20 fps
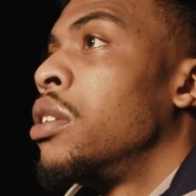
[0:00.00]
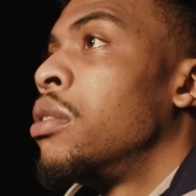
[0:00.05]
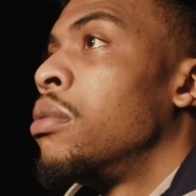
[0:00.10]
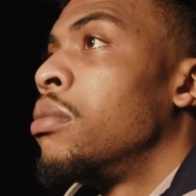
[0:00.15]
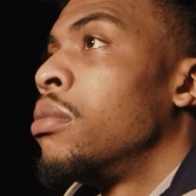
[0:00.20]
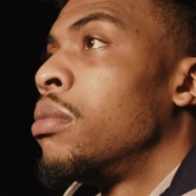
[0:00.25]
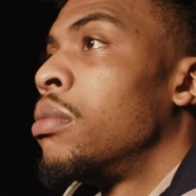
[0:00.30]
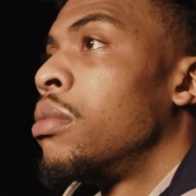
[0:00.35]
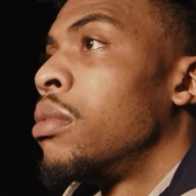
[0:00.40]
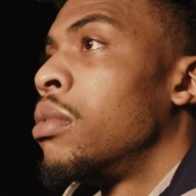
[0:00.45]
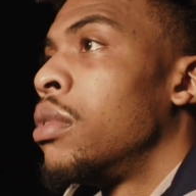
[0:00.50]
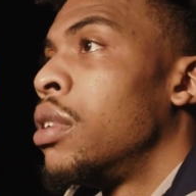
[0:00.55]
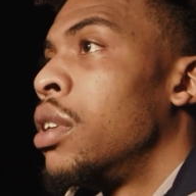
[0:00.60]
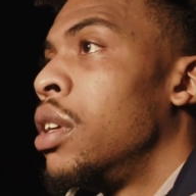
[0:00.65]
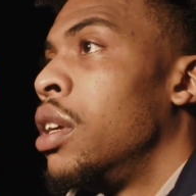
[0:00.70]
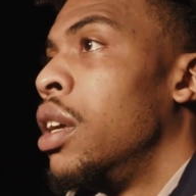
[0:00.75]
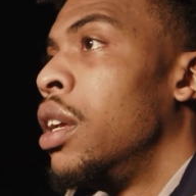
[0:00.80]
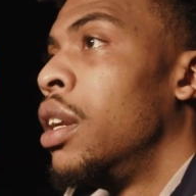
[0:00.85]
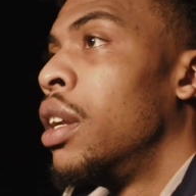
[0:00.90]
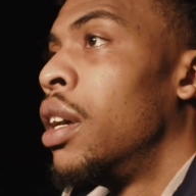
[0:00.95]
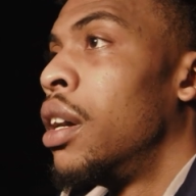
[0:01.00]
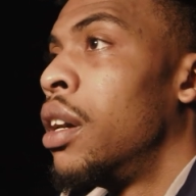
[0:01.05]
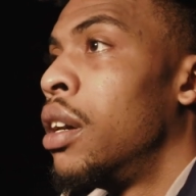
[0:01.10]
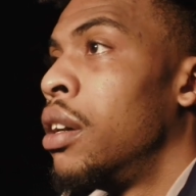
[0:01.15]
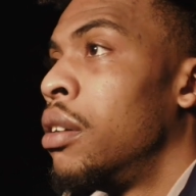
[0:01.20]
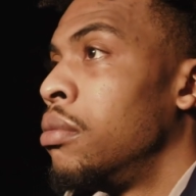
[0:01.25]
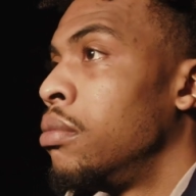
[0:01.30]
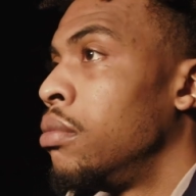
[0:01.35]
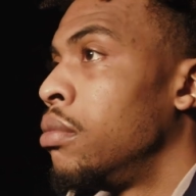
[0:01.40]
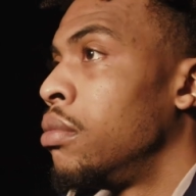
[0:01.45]
And,
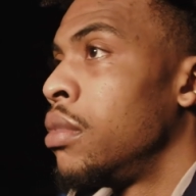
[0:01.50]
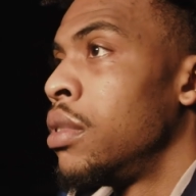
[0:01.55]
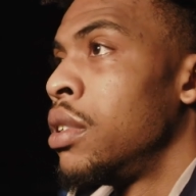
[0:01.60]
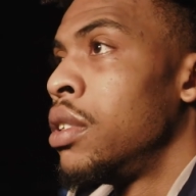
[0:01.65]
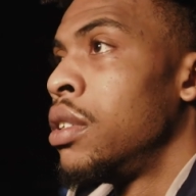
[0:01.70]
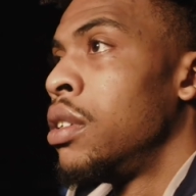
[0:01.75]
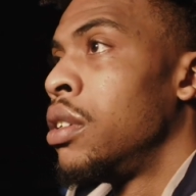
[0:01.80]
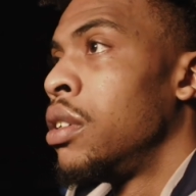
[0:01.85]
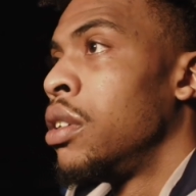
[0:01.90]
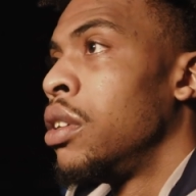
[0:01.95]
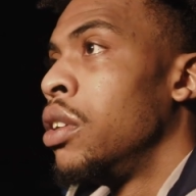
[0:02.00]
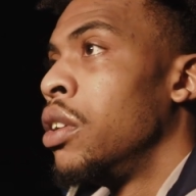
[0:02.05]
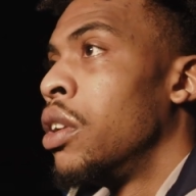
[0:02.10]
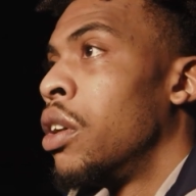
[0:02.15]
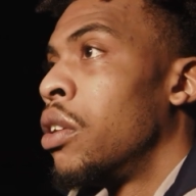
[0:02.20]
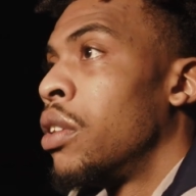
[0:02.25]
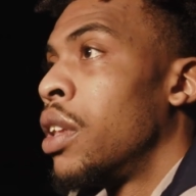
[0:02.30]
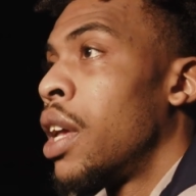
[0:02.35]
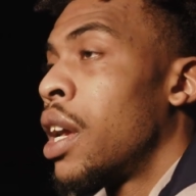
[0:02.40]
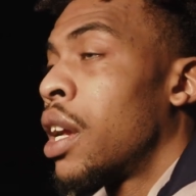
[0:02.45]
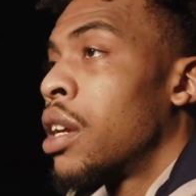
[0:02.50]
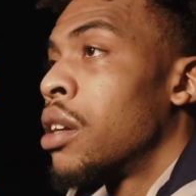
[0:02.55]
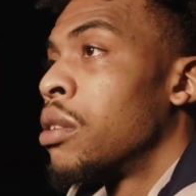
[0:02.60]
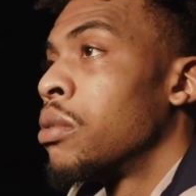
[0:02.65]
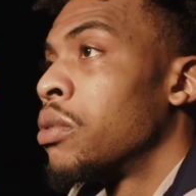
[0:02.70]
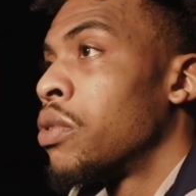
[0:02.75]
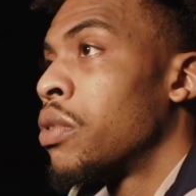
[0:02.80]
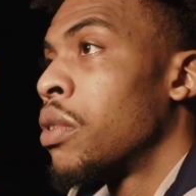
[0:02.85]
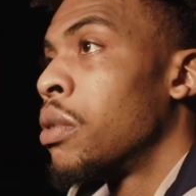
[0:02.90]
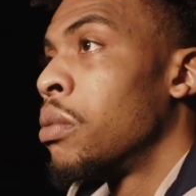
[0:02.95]
um, you know, that
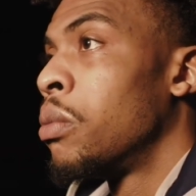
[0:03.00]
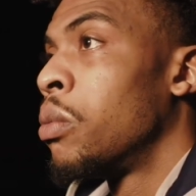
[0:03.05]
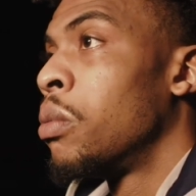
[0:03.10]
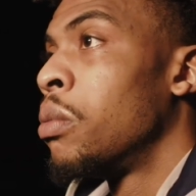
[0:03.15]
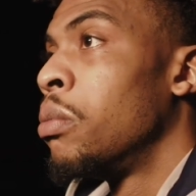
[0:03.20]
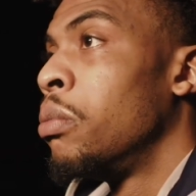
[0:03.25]
comes from